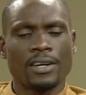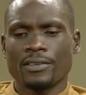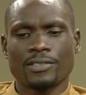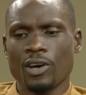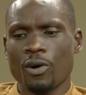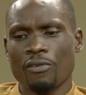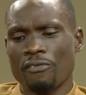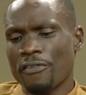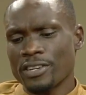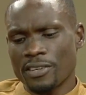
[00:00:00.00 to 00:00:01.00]
So
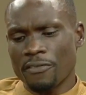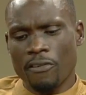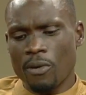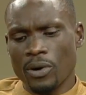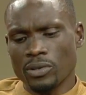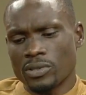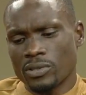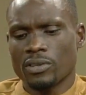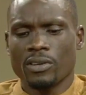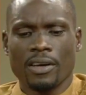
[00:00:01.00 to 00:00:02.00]
first and foremost,
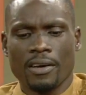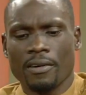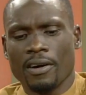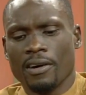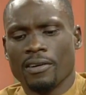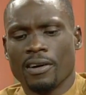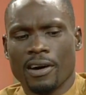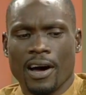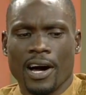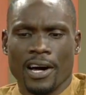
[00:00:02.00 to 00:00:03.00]

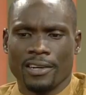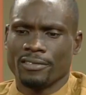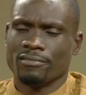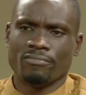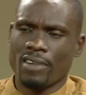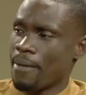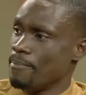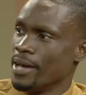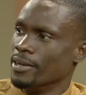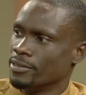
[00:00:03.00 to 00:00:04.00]
I'm
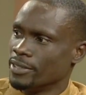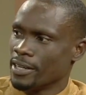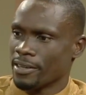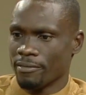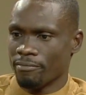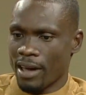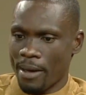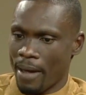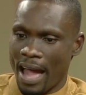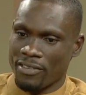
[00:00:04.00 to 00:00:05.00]
male, right?
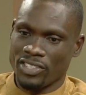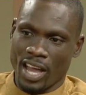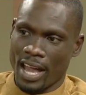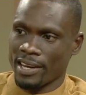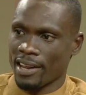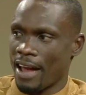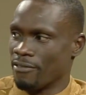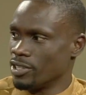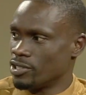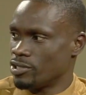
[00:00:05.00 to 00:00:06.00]
I'm average height,
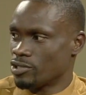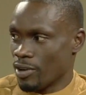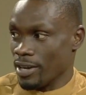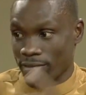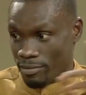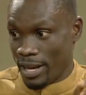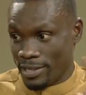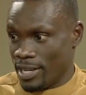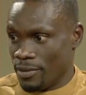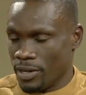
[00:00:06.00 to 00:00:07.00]
average strength,
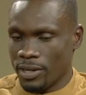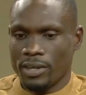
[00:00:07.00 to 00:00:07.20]
etc.